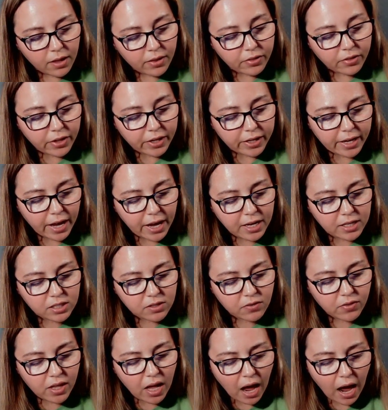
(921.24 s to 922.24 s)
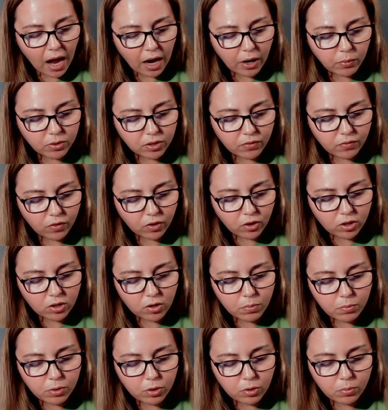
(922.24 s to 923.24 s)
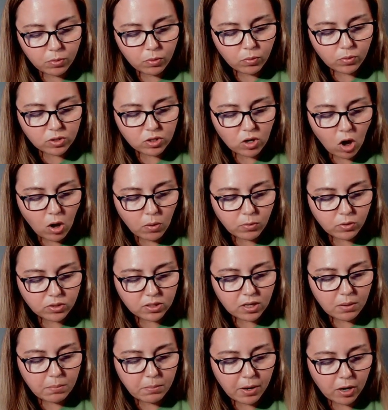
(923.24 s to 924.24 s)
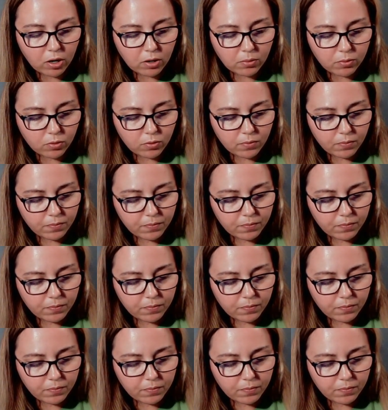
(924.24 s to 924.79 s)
The gaze of the eye with the vertical pupil was almost unbearable.